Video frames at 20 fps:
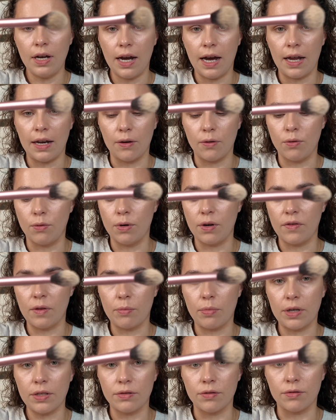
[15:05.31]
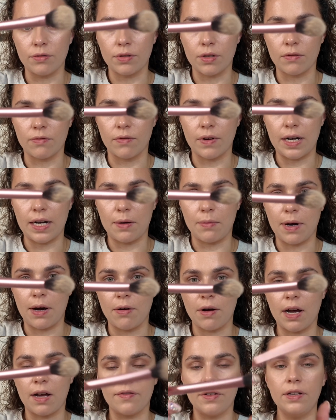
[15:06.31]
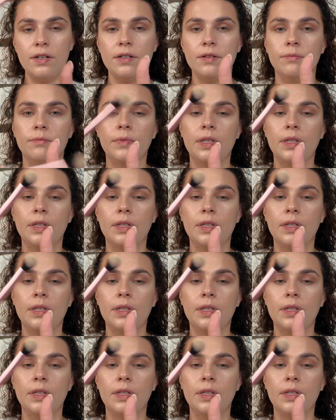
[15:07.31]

and all of the bristles are really well covered.